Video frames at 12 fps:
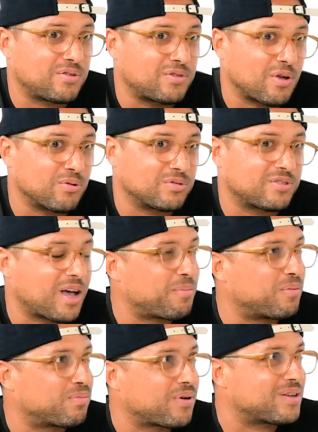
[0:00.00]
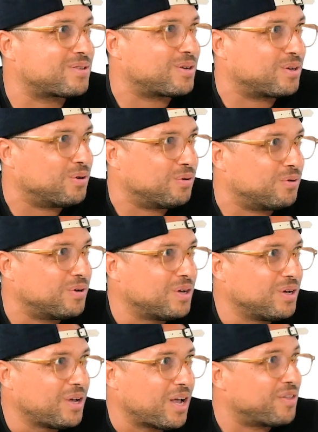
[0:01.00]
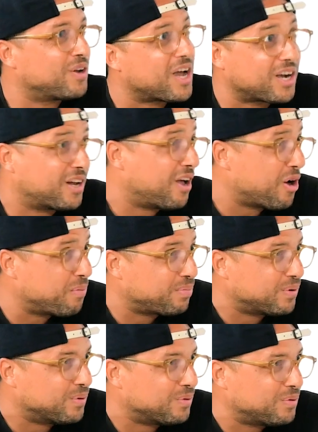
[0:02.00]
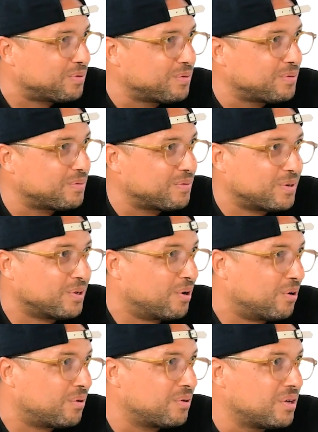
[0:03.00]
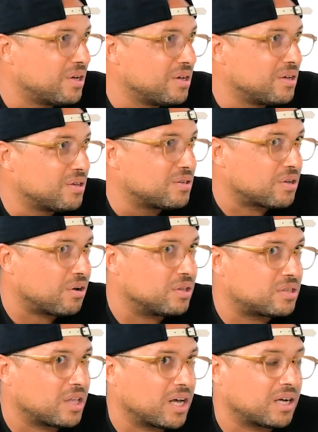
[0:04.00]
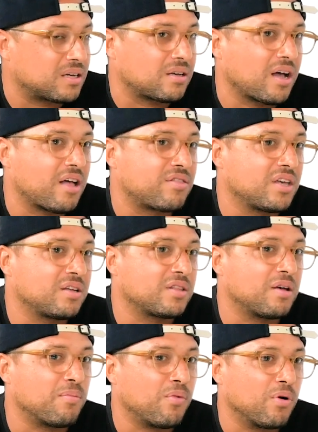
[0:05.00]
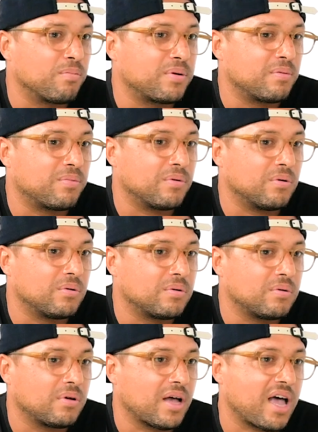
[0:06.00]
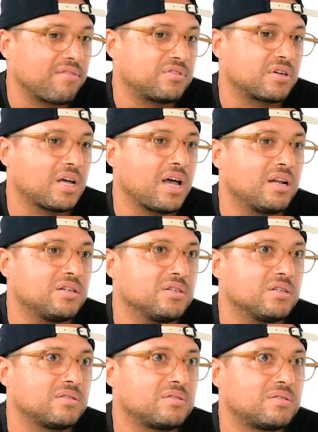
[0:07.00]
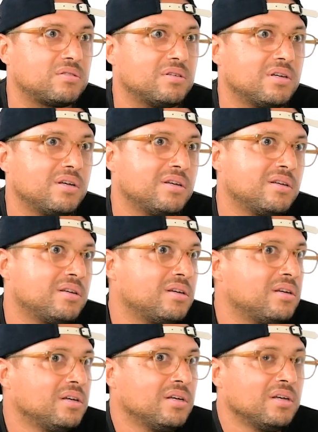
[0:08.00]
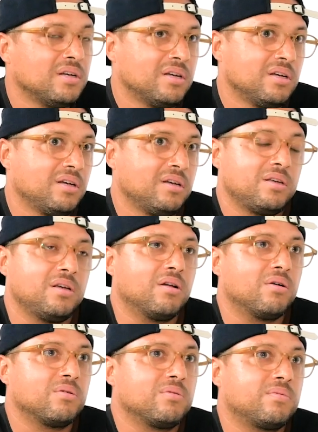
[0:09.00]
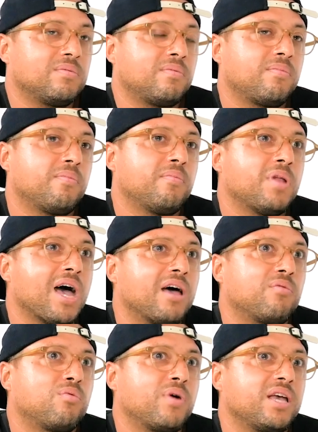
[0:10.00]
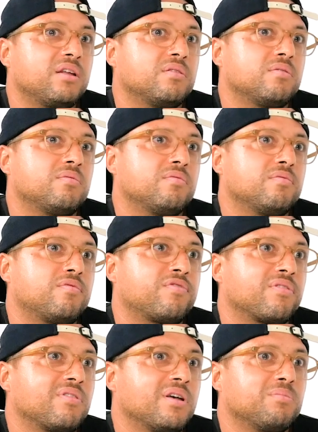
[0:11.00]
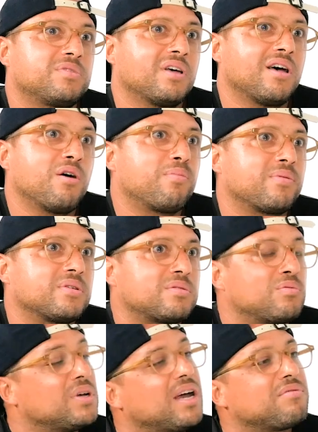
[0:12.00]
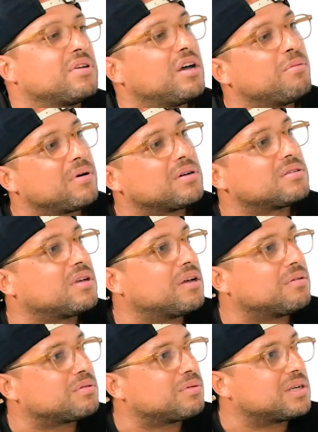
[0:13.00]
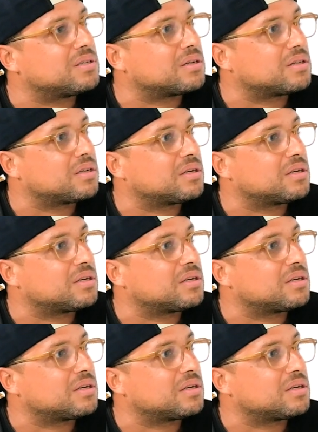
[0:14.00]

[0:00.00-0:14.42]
don't stop oppressing you, and they're not going to help you, you know? Yeah. So it's like, I think that more people have to kind of just, you know, not wait for them to help us, and we have to help ourselves, basically.